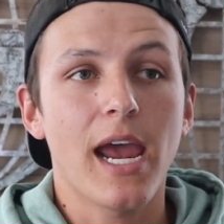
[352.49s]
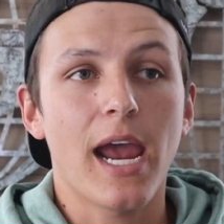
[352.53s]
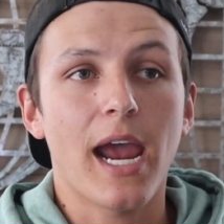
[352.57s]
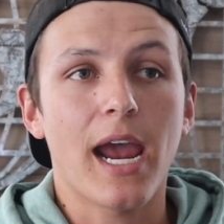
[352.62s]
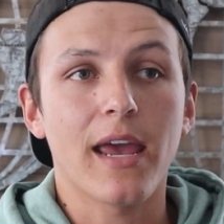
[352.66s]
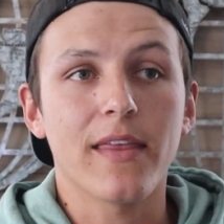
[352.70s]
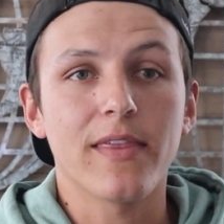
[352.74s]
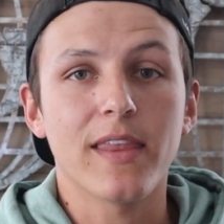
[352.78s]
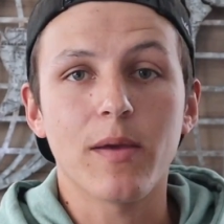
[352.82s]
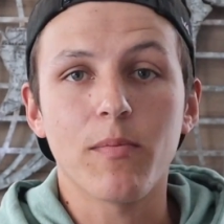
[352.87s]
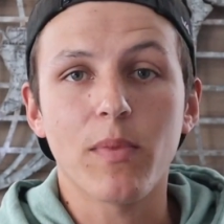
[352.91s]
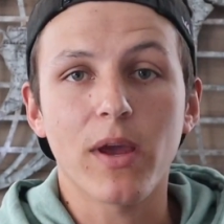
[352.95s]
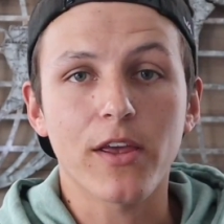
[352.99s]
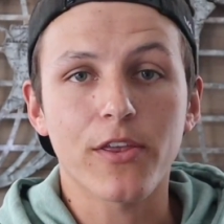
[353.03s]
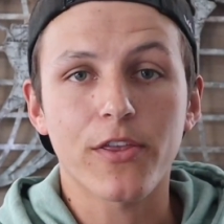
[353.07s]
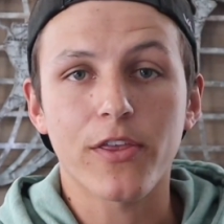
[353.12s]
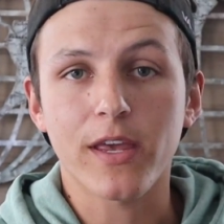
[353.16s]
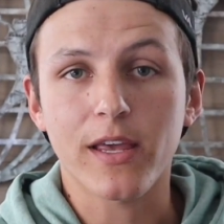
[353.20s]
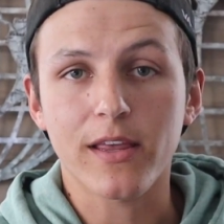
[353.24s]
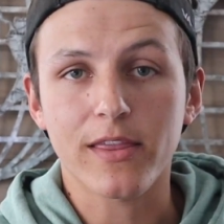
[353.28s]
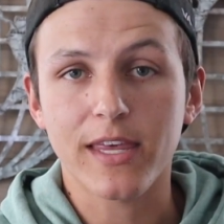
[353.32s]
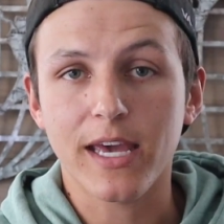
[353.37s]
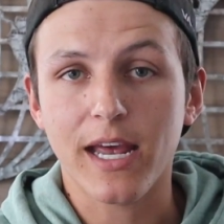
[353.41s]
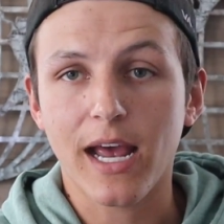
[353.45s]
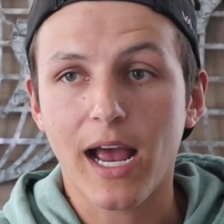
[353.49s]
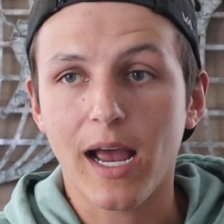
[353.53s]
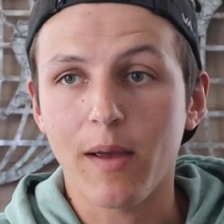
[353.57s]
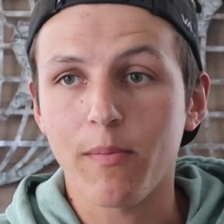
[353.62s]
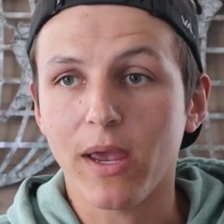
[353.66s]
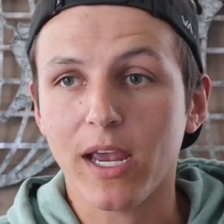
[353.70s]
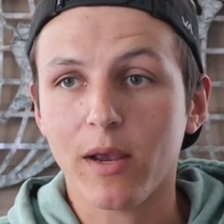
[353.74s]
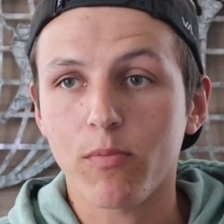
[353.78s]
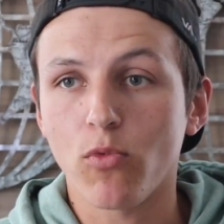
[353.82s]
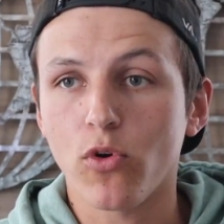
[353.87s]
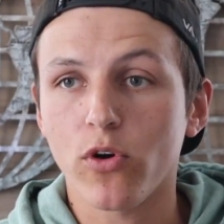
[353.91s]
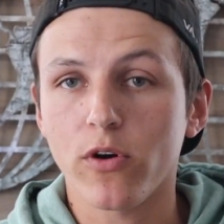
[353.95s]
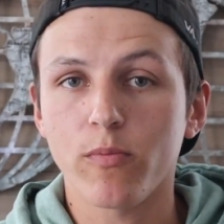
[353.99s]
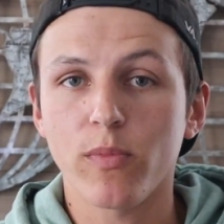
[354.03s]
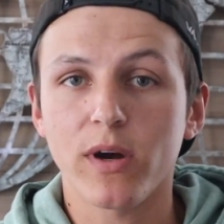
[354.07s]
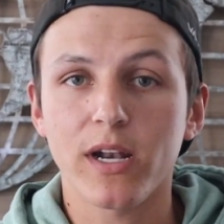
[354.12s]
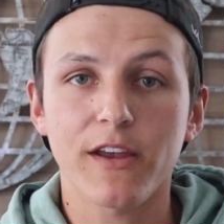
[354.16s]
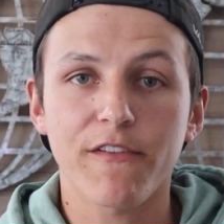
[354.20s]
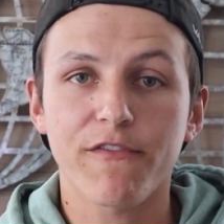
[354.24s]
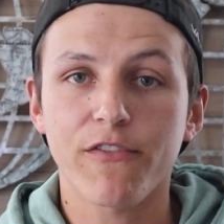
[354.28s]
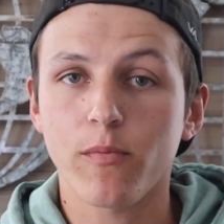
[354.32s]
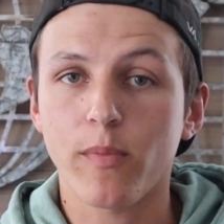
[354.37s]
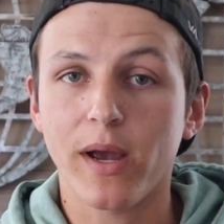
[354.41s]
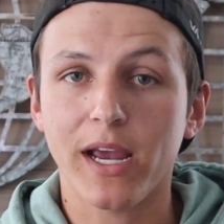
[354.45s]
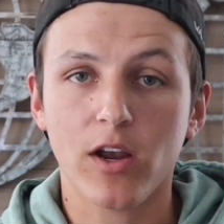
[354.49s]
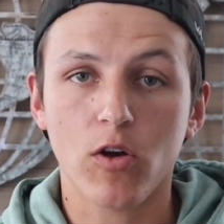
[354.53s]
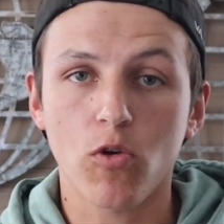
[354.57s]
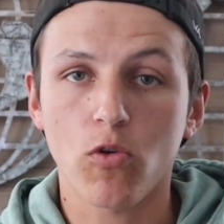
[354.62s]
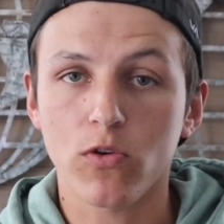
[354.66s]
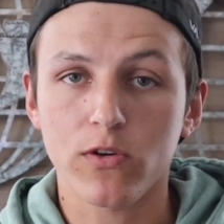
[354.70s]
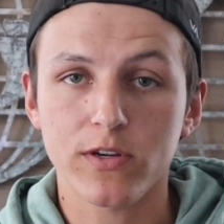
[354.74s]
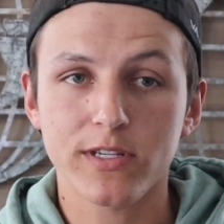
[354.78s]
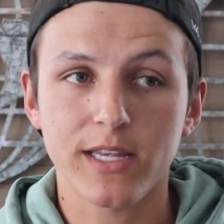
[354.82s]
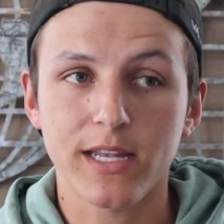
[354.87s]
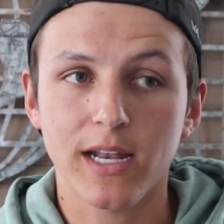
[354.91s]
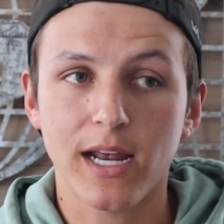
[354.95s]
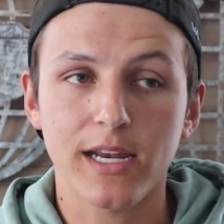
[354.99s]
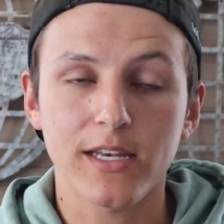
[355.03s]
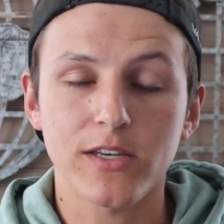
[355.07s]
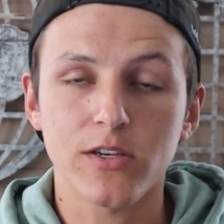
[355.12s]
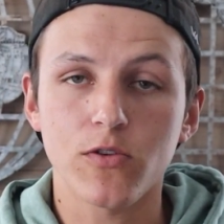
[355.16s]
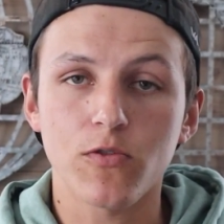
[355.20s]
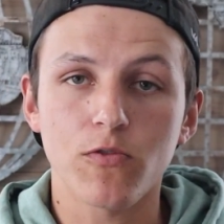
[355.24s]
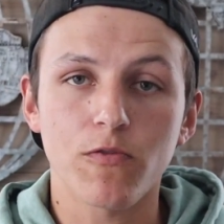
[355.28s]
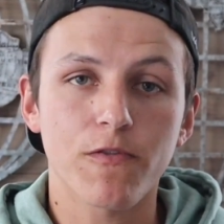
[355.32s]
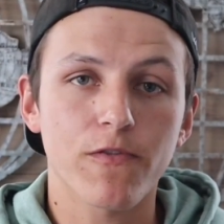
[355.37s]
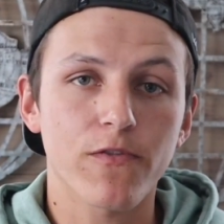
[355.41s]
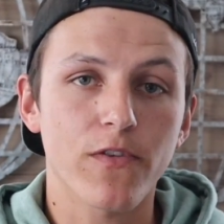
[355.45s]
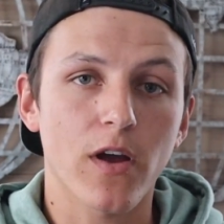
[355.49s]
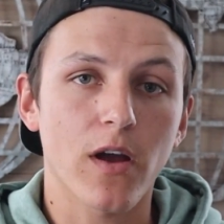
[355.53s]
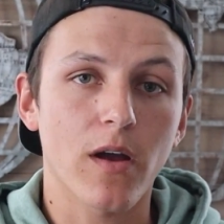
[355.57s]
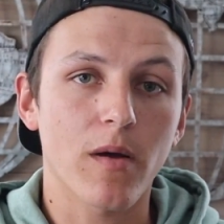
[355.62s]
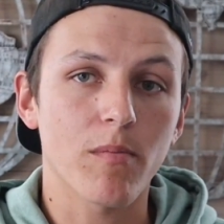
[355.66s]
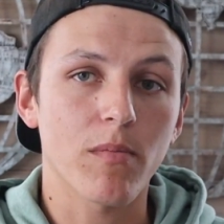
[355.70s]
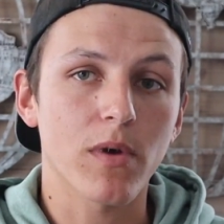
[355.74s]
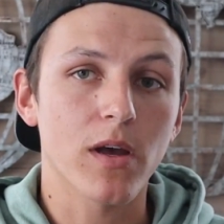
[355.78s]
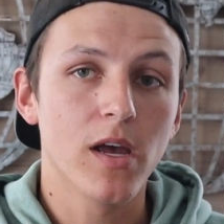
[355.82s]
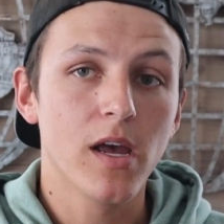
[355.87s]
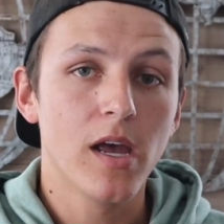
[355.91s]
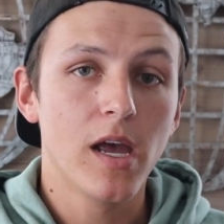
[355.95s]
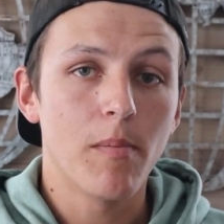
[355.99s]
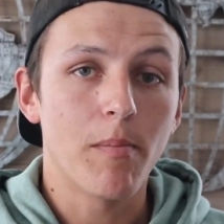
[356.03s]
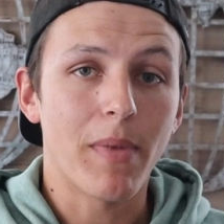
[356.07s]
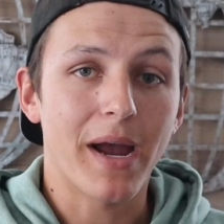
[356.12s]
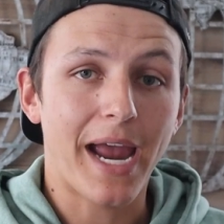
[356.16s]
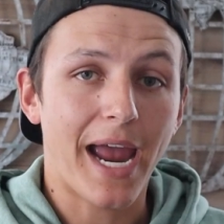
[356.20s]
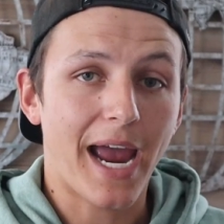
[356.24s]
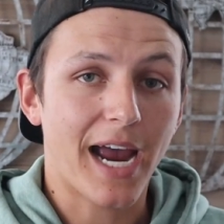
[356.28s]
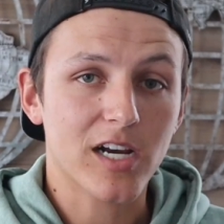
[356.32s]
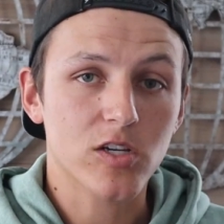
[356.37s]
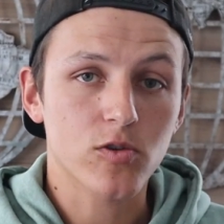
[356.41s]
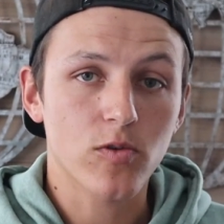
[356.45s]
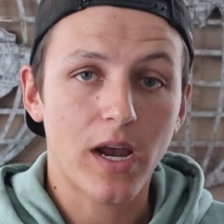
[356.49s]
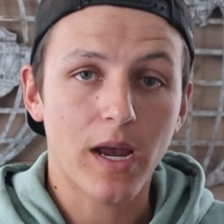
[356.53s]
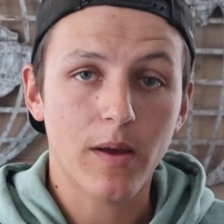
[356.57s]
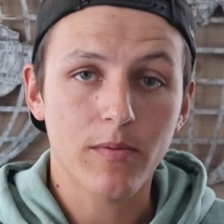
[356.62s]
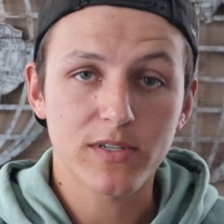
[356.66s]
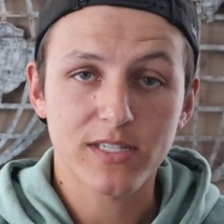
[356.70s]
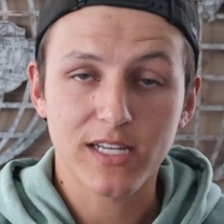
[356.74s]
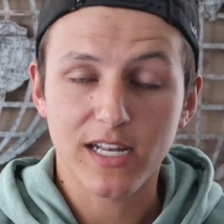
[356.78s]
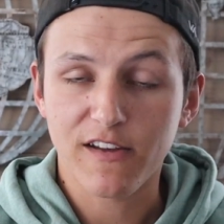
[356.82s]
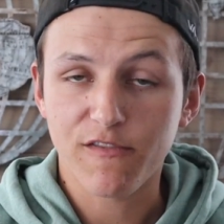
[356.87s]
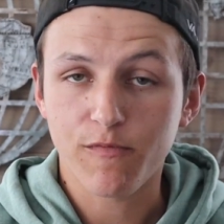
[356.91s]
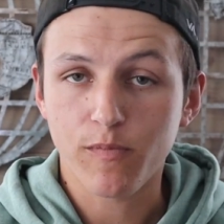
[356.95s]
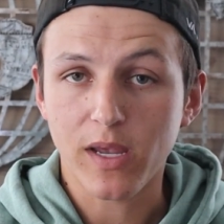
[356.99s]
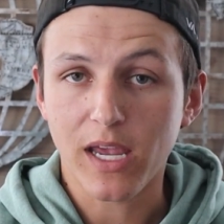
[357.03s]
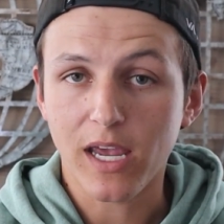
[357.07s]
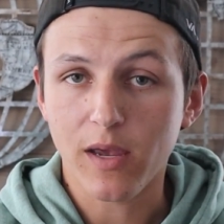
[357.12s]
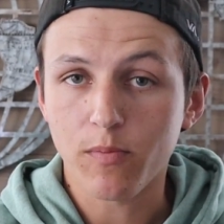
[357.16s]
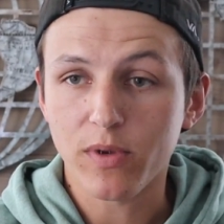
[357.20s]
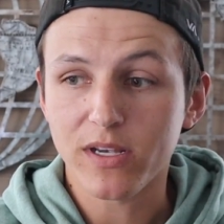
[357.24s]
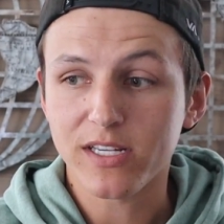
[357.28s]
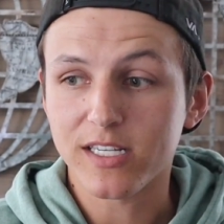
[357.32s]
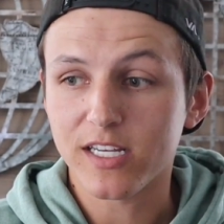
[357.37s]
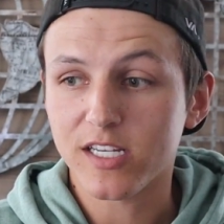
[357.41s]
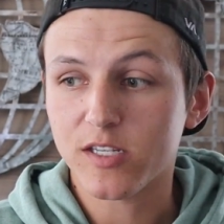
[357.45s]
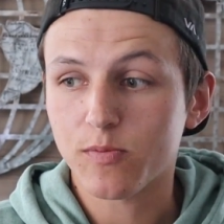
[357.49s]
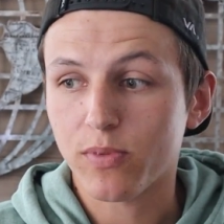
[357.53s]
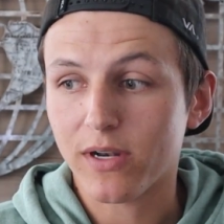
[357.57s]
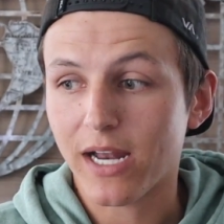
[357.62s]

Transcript: and they may think that I make more money from my course than I do from my actual Amazon FBA business.